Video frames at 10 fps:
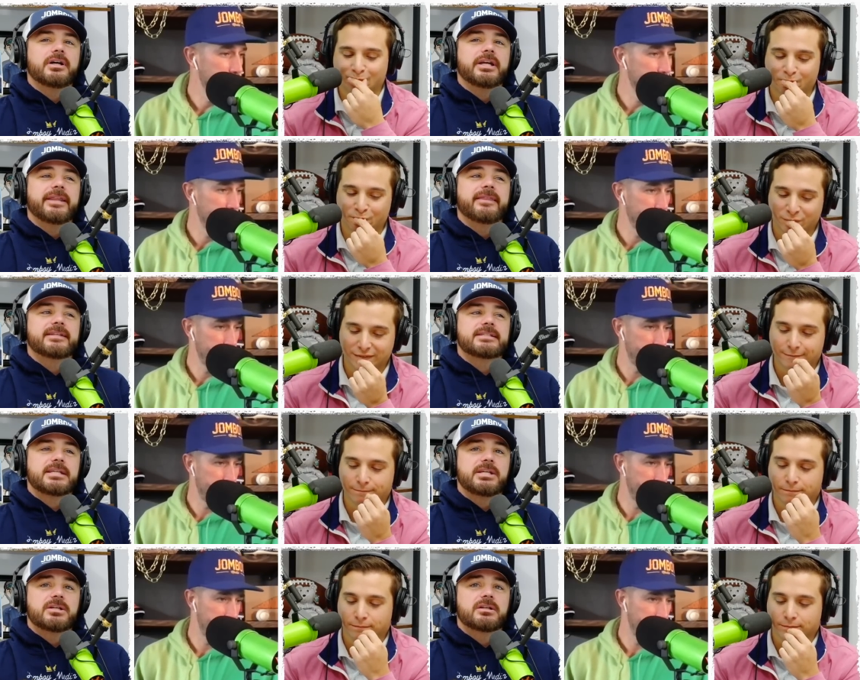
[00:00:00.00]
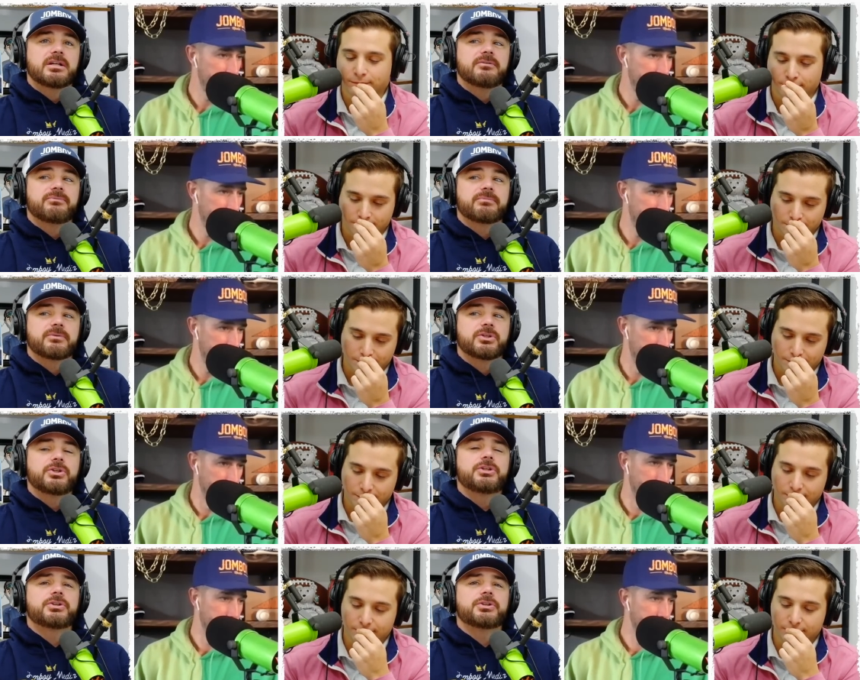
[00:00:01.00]
Speaker 1: in the tier of
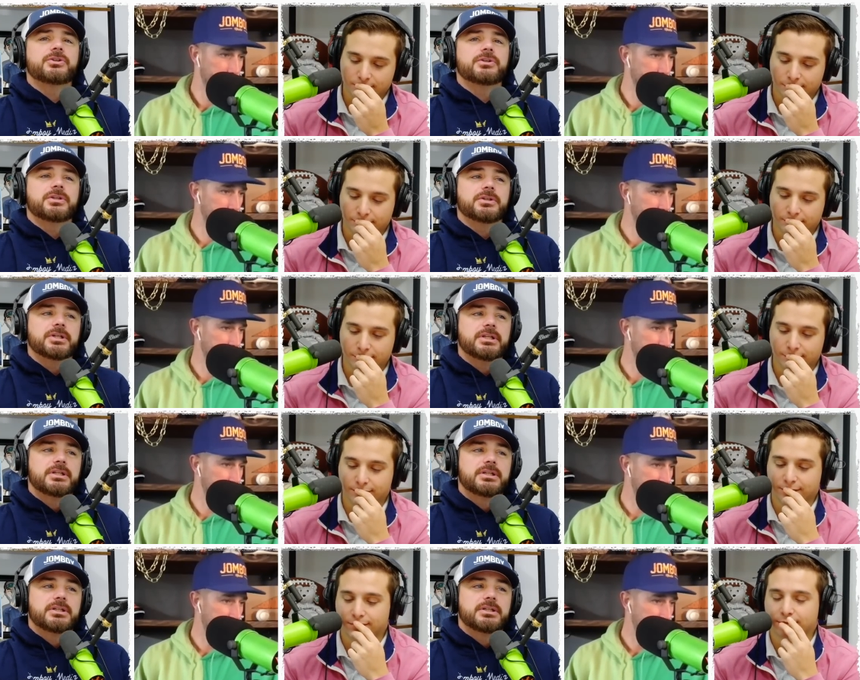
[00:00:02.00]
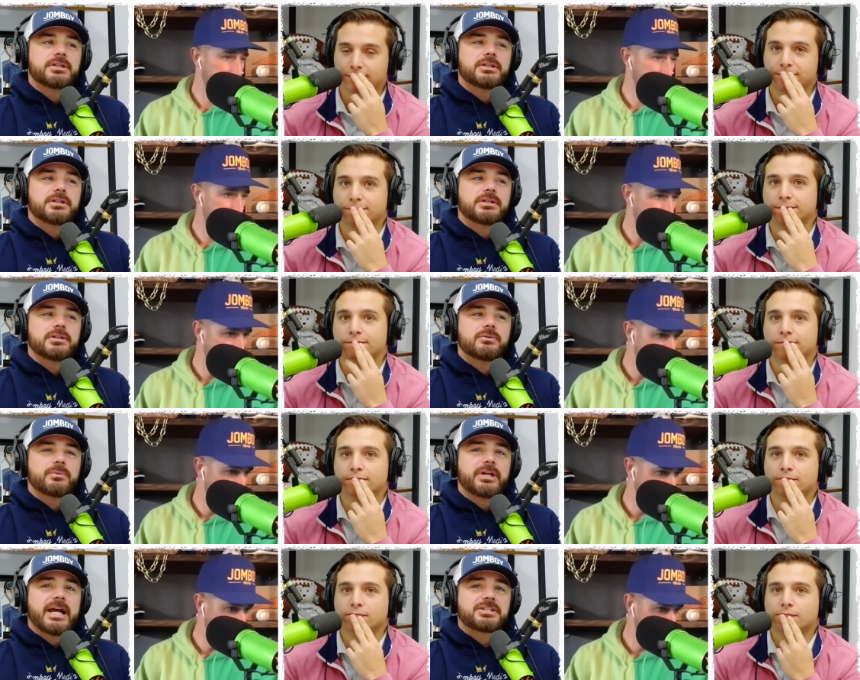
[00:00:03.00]
good, good, good, good,
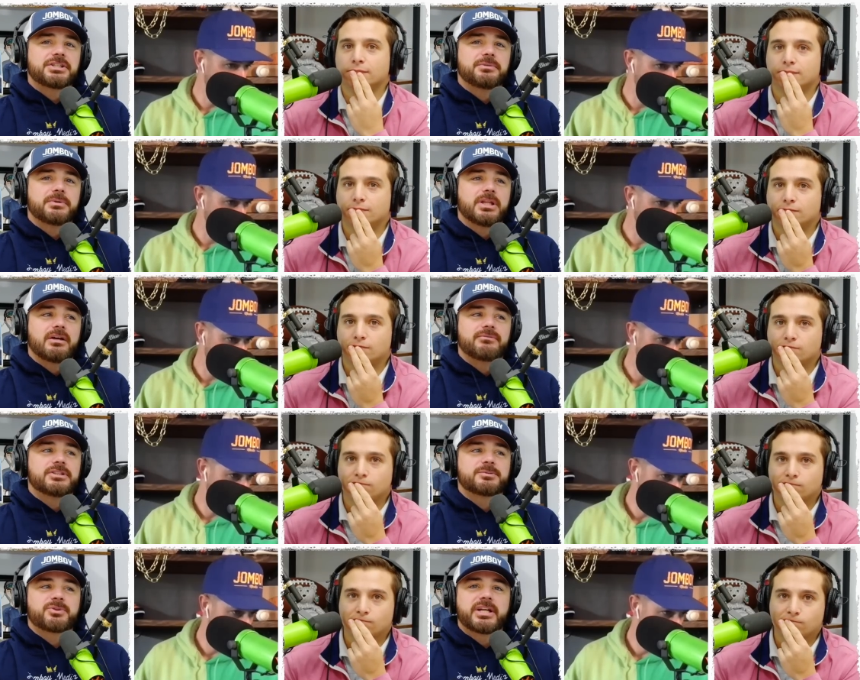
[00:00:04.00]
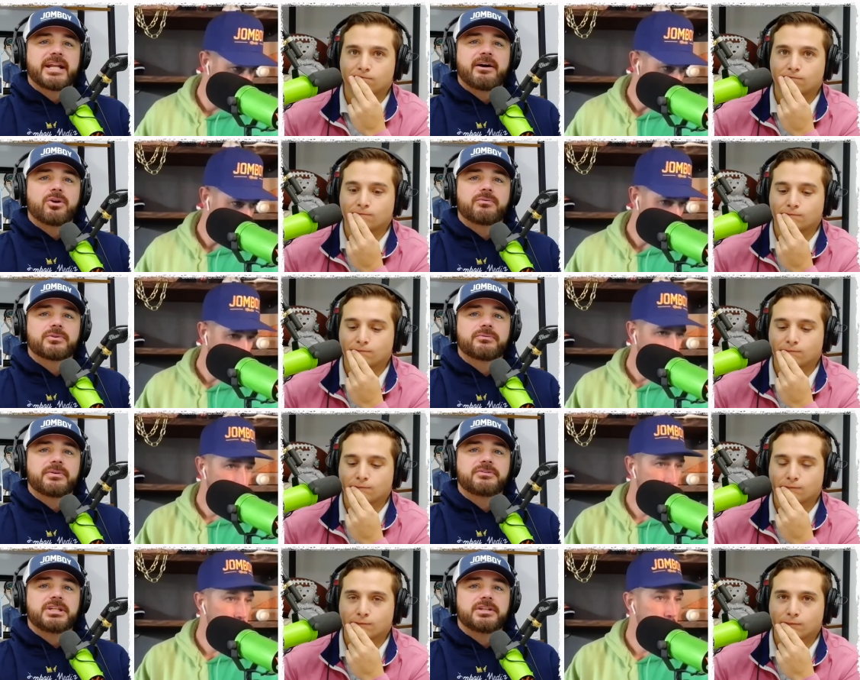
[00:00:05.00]
we actually would love to spread it out over
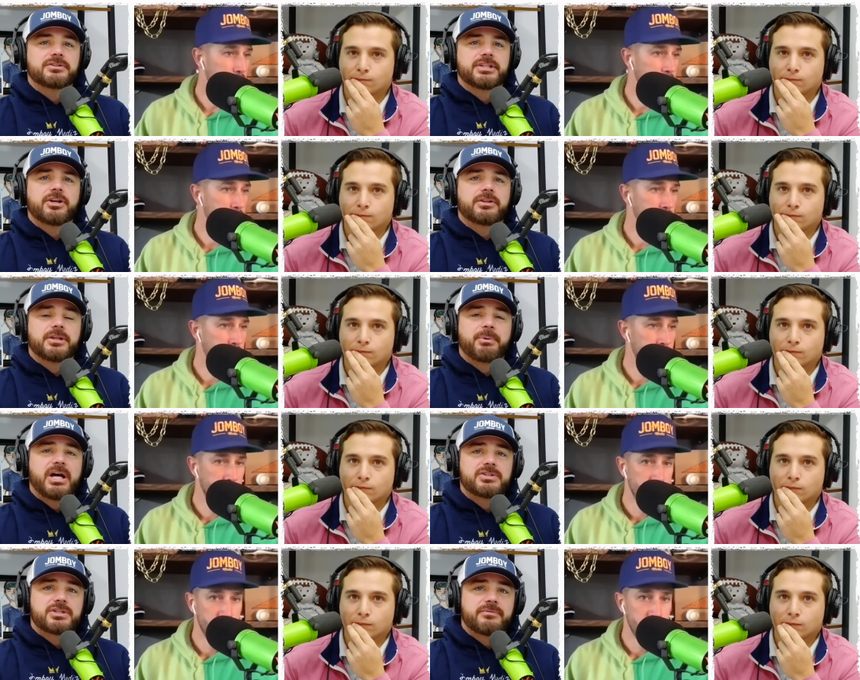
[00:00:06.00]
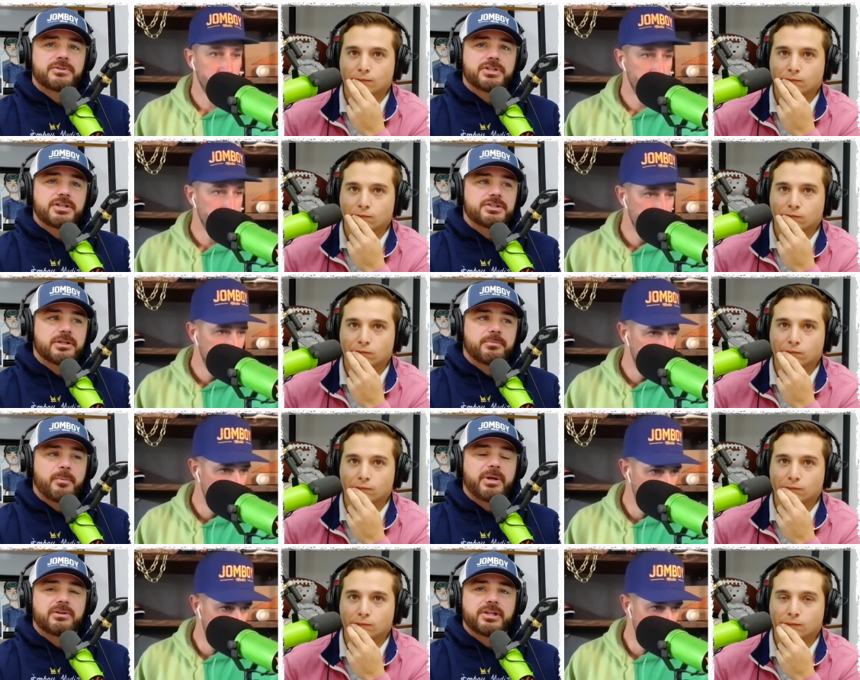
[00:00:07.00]
fifteen years. They the Padres offered Judge
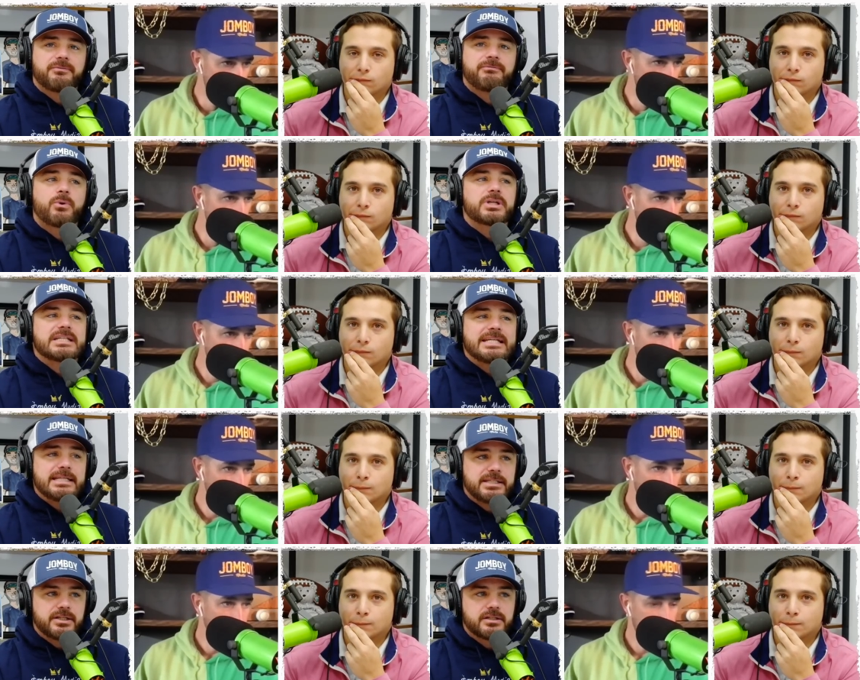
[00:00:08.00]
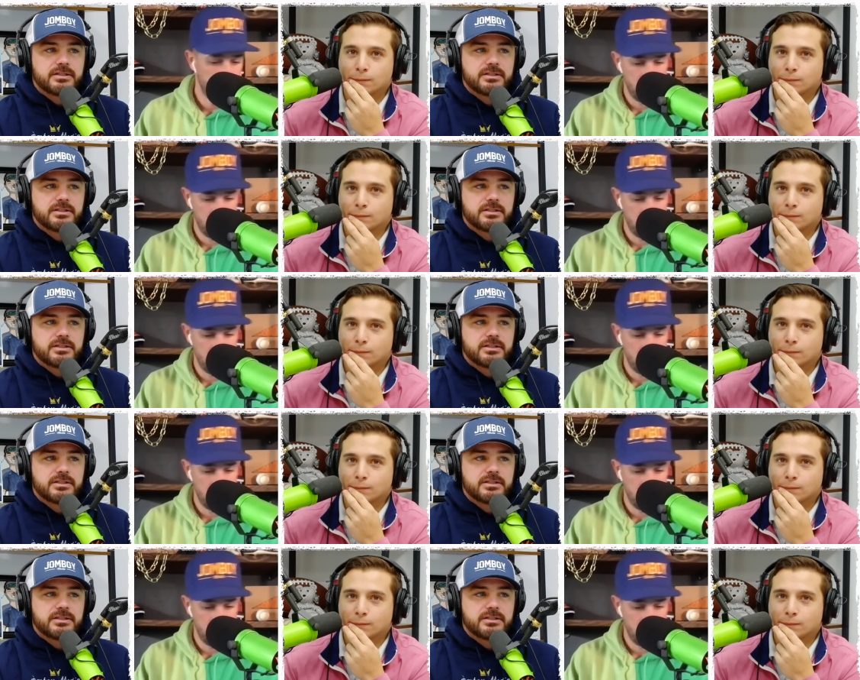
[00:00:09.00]
apparently a fourteen-year.